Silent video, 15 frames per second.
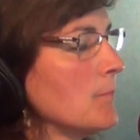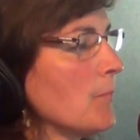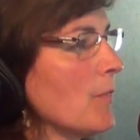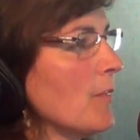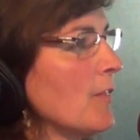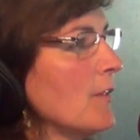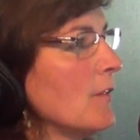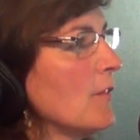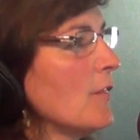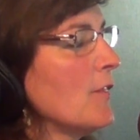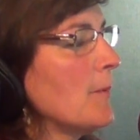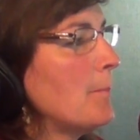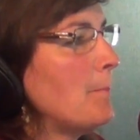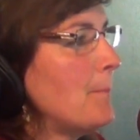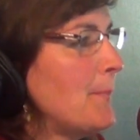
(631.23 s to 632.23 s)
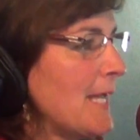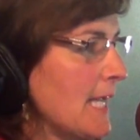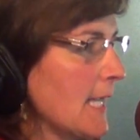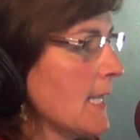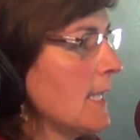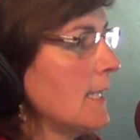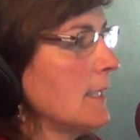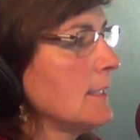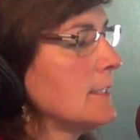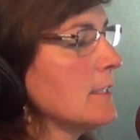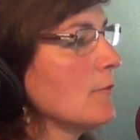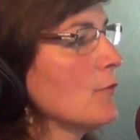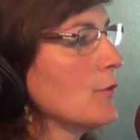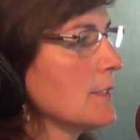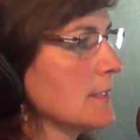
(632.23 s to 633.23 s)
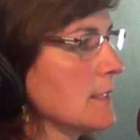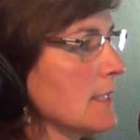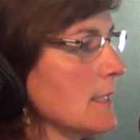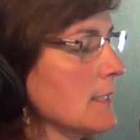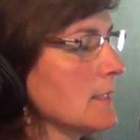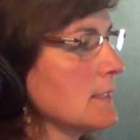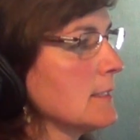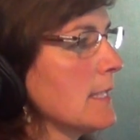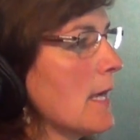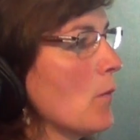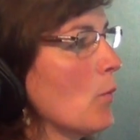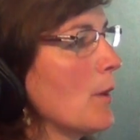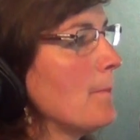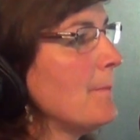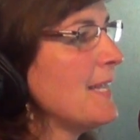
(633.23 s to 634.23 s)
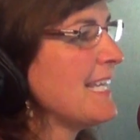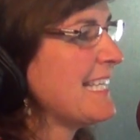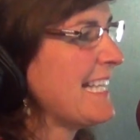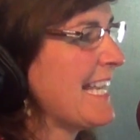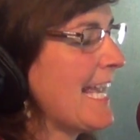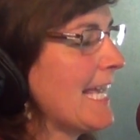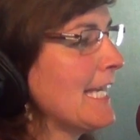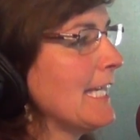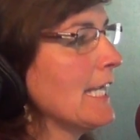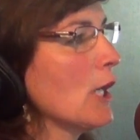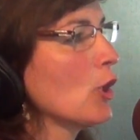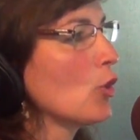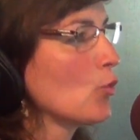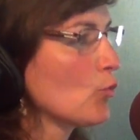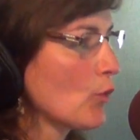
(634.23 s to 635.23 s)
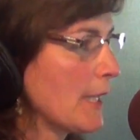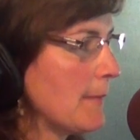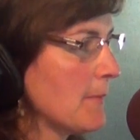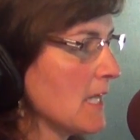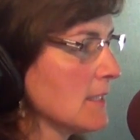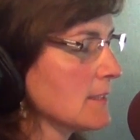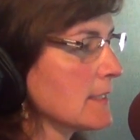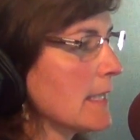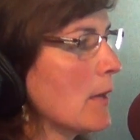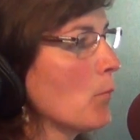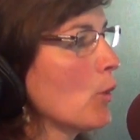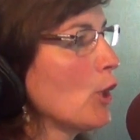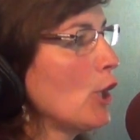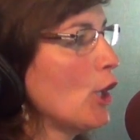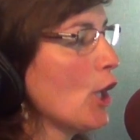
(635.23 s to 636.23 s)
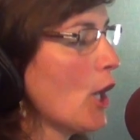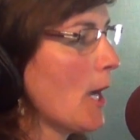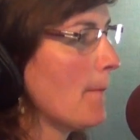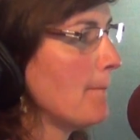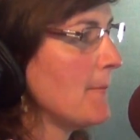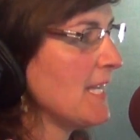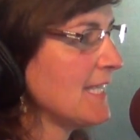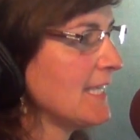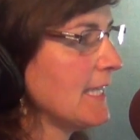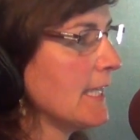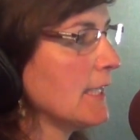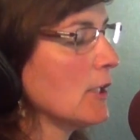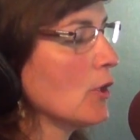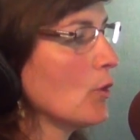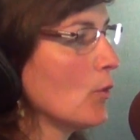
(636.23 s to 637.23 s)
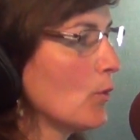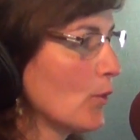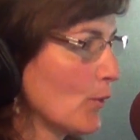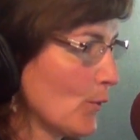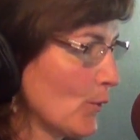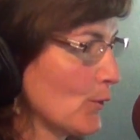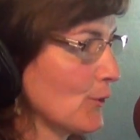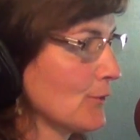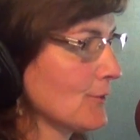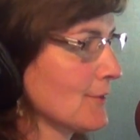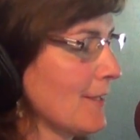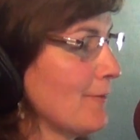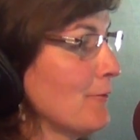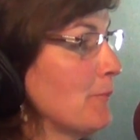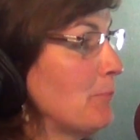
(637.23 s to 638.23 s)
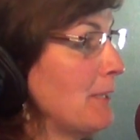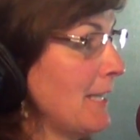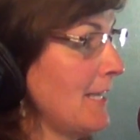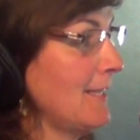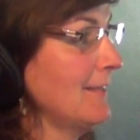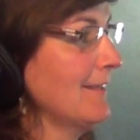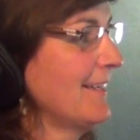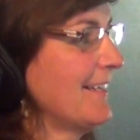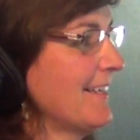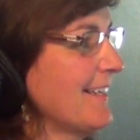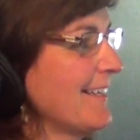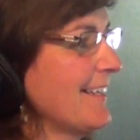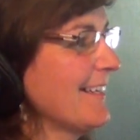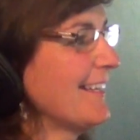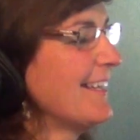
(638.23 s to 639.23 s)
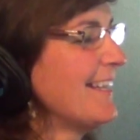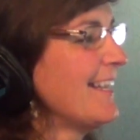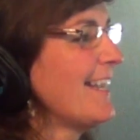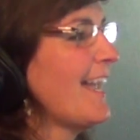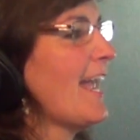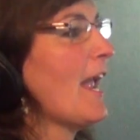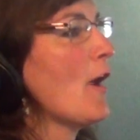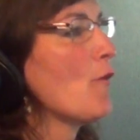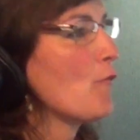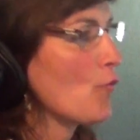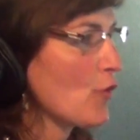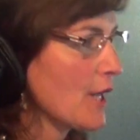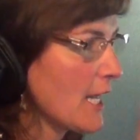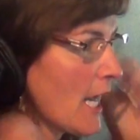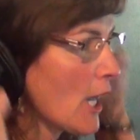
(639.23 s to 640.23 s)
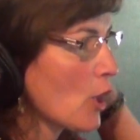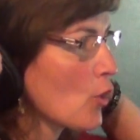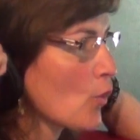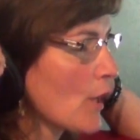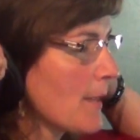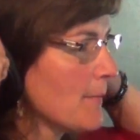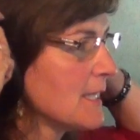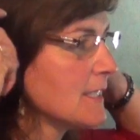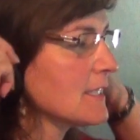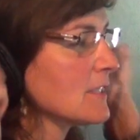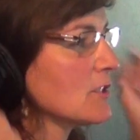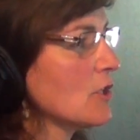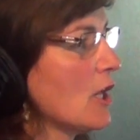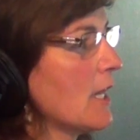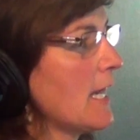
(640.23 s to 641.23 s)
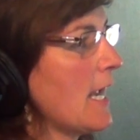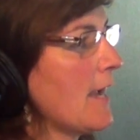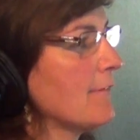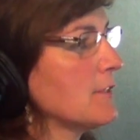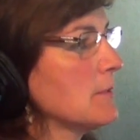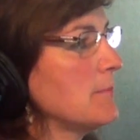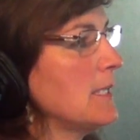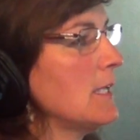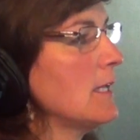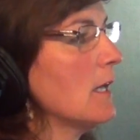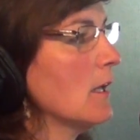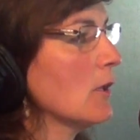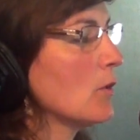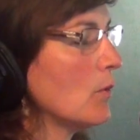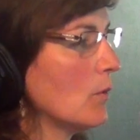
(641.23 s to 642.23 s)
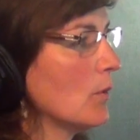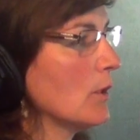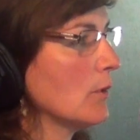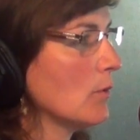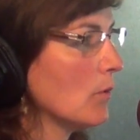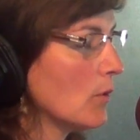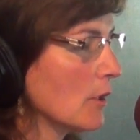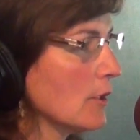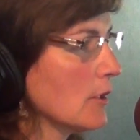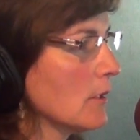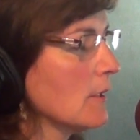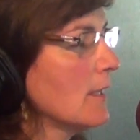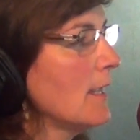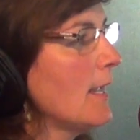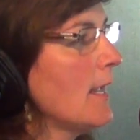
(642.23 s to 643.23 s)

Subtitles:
The big difference is that we're mediating agreements and we're not mediating court orders. I repeat, every agreement does not have to be a court order.